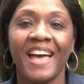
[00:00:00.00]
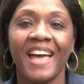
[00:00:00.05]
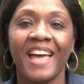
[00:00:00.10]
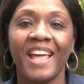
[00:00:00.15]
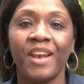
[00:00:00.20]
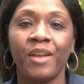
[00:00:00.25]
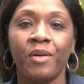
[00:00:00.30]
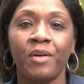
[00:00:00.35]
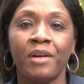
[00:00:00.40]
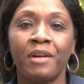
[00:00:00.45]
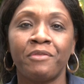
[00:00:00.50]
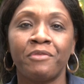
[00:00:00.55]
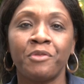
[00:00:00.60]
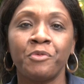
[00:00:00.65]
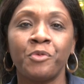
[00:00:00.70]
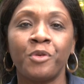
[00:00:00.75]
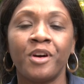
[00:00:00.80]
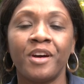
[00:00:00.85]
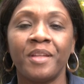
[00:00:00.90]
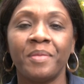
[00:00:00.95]
Hello
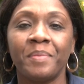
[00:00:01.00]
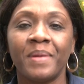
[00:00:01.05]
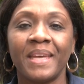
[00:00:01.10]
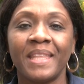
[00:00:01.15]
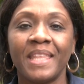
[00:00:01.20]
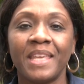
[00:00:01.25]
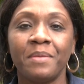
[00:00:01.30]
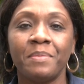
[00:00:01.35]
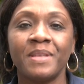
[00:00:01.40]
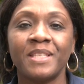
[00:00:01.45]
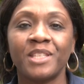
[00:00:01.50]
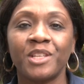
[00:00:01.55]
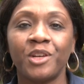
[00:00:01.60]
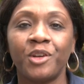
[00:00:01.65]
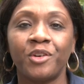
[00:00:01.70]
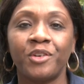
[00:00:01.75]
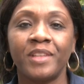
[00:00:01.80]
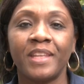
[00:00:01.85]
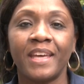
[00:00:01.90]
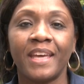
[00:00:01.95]
everyone, my name is
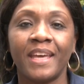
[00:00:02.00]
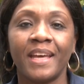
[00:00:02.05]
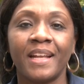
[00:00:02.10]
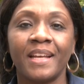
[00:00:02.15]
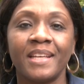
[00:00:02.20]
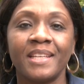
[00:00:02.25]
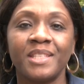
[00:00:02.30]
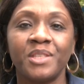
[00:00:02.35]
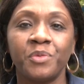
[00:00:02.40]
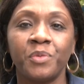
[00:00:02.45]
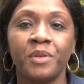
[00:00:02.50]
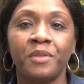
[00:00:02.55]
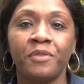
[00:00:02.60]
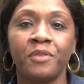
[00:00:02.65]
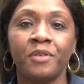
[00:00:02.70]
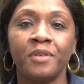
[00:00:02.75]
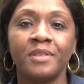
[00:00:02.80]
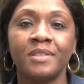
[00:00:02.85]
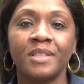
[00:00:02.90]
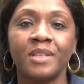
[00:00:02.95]
Claudia Ellis with
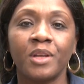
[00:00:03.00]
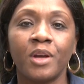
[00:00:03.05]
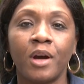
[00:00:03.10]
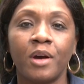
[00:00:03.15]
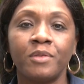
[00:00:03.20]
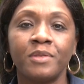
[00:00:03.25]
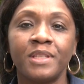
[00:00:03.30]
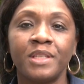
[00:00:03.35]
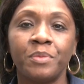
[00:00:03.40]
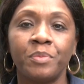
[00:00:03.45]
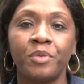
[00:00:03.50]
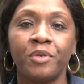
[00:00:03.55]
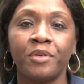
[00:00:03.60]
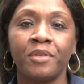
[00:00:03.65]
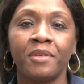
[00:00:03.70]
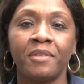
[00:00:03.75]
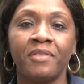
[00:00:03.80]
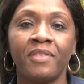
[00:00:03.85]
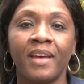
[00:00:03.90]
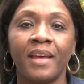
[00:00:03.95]
Fulton County
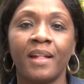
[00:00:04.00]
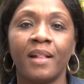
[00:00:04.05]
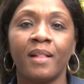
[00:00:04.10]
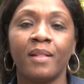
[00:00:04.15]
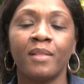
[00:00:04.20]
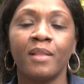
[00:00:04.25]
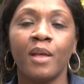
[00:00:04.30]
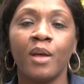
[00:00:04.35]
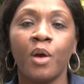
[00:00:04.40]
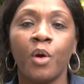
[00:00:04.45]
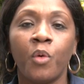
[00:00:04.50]
Board of Health,